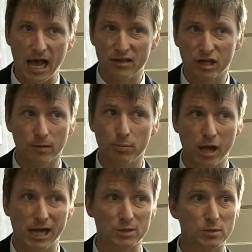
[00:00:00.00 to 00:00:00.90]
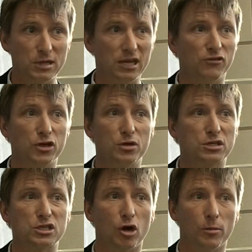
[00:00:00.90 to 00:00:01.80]
And the compliance with meaningful
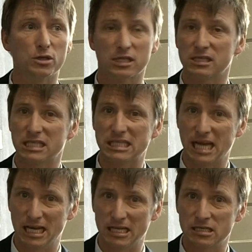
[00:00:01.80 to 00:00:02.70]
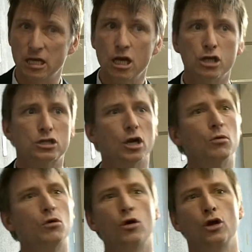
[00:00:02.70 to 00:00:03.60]
use is almost instantaneous. Yeah.
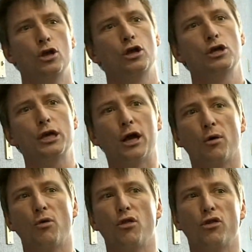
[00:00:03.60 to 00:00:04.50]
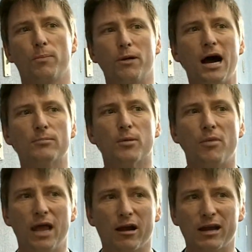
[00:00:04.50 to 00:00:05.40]
So, you know, the problem
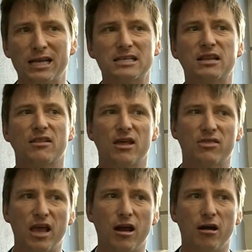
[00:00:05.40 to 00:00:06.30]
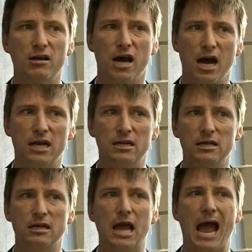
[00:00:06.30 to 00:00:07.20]
there isn't that they are not
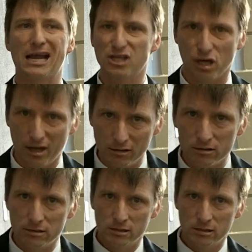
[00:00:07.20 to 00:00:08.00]
agile.